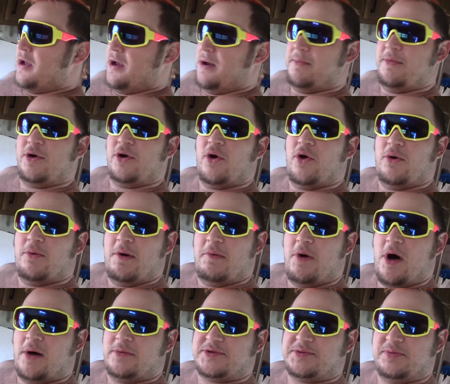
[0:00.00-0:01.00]
I'm going to go to my
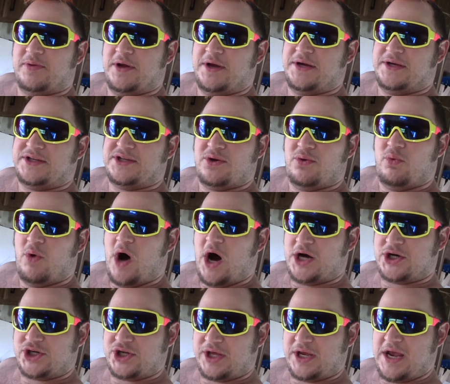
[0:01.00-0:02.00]
mom's place,
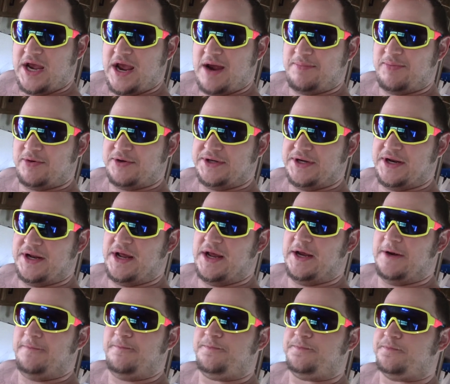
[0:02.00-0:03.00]
wash the camper
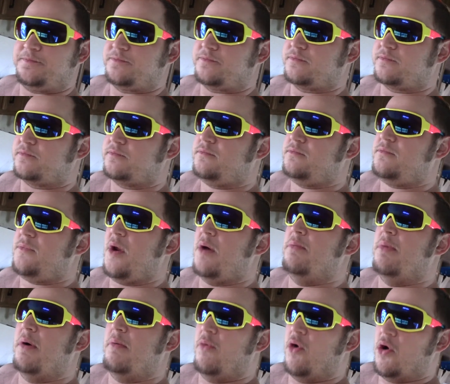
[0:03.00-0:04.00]
today,
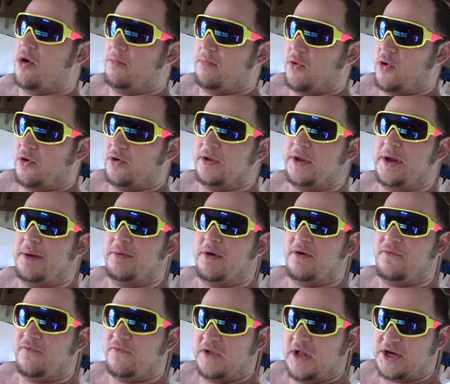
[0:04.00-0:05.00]
but more importantly, I'm
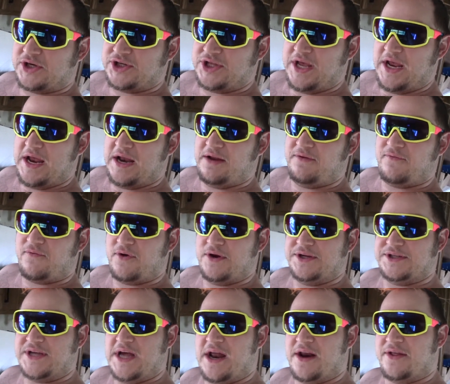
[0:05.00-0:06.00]
going to flush the
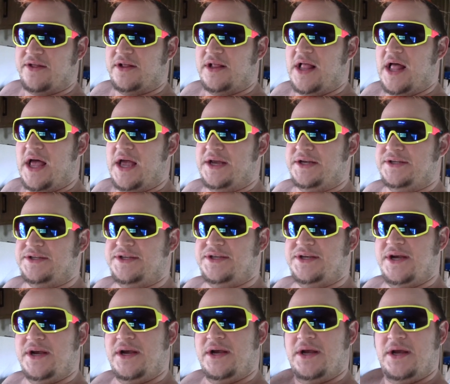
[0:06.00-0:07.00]
antifreeze out of the lines
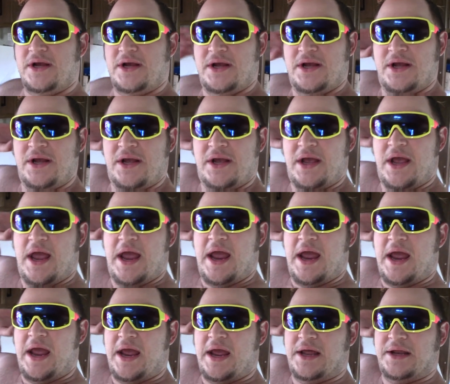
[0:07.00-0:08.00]

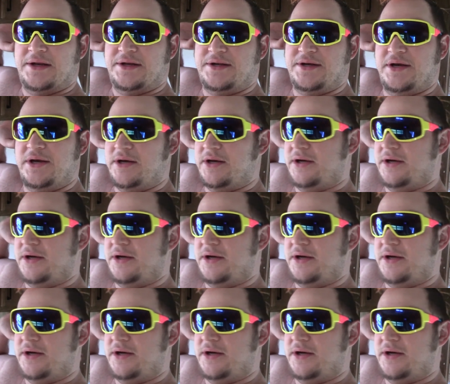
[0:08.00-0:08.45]
and